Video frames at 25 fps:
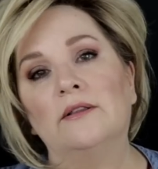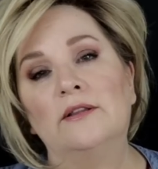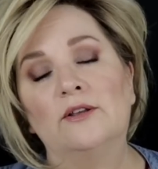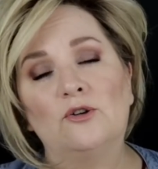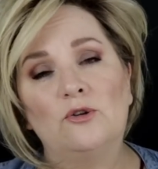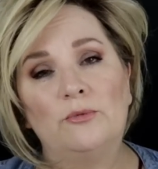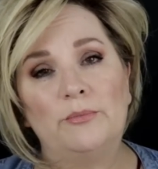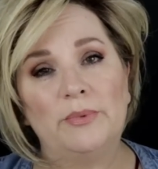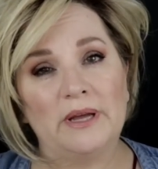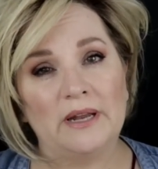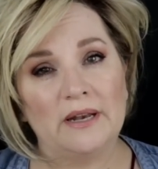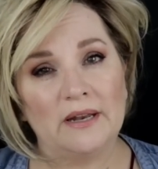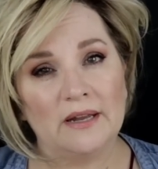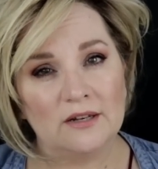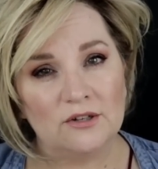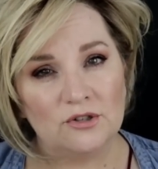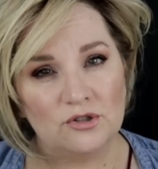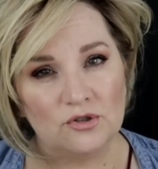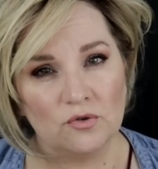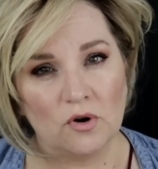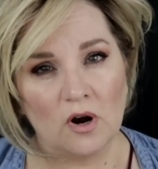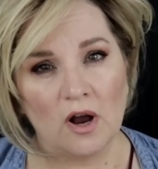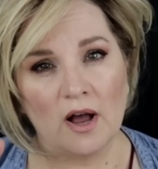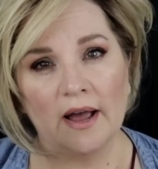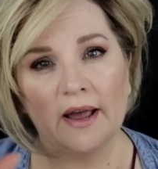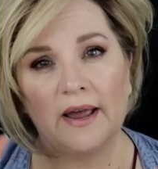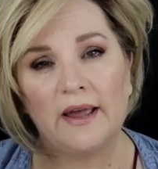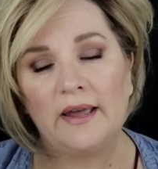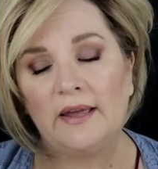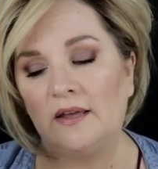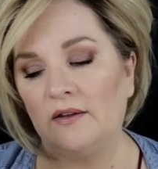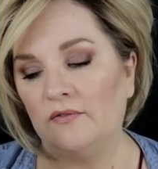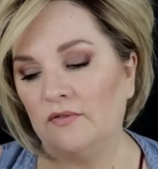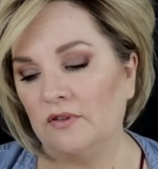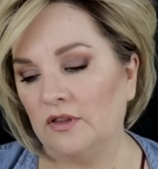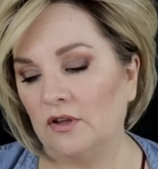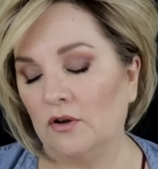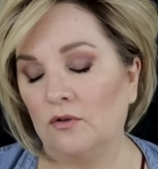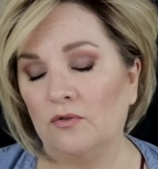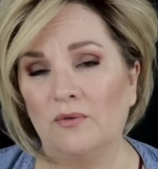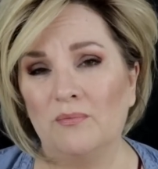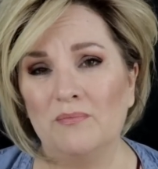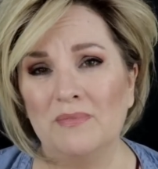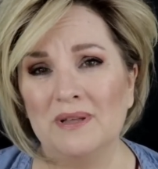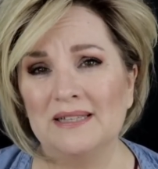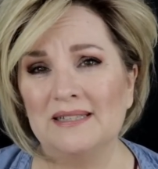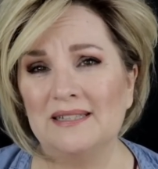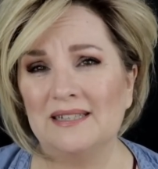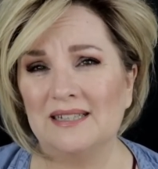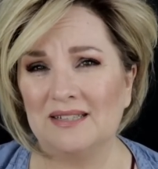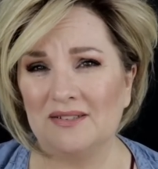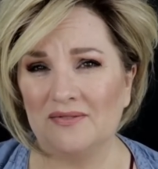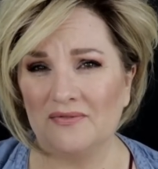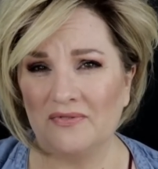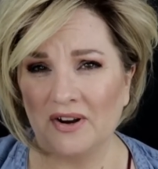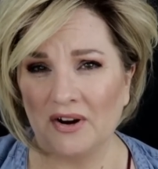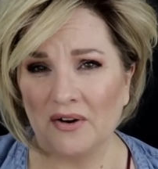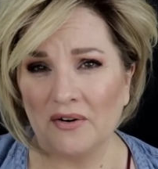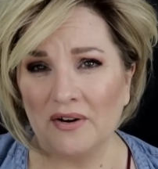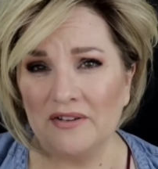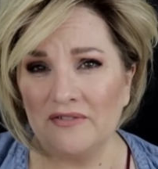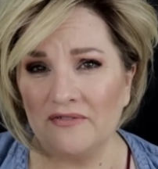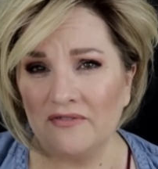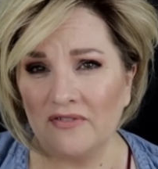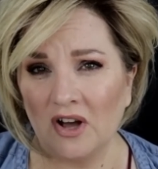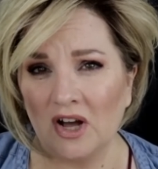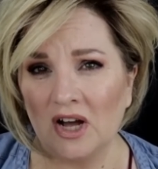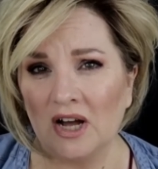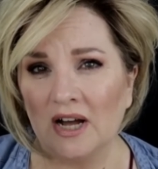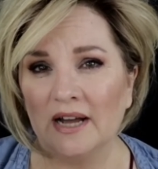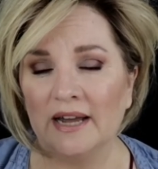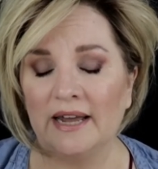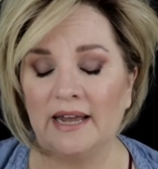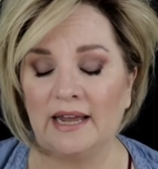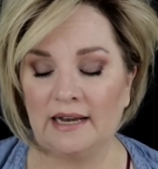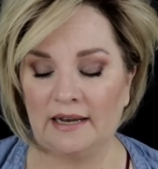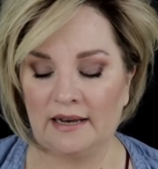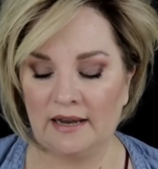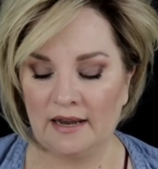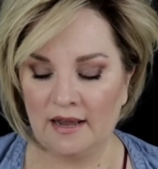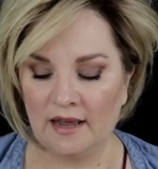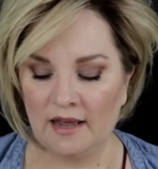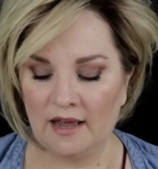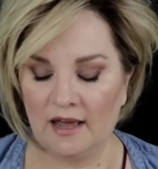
a little bit and dry, even though the mist is very fine.